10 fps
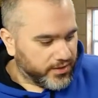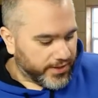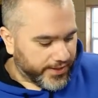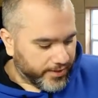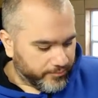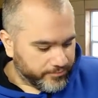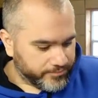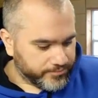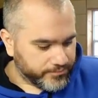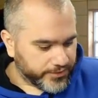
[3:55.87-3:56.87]
I
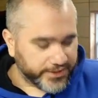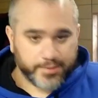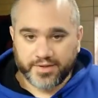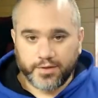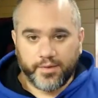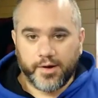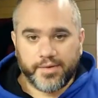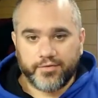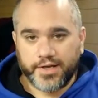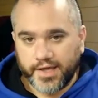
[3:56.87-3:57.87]
typically wear
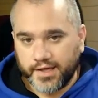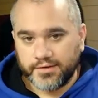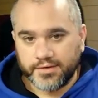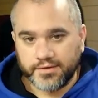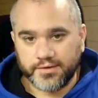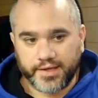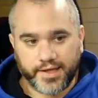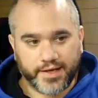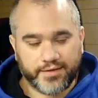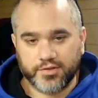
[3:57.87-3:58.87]
them every day,
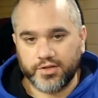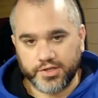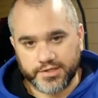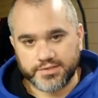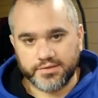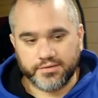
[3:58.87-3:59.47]
and even the hoodies.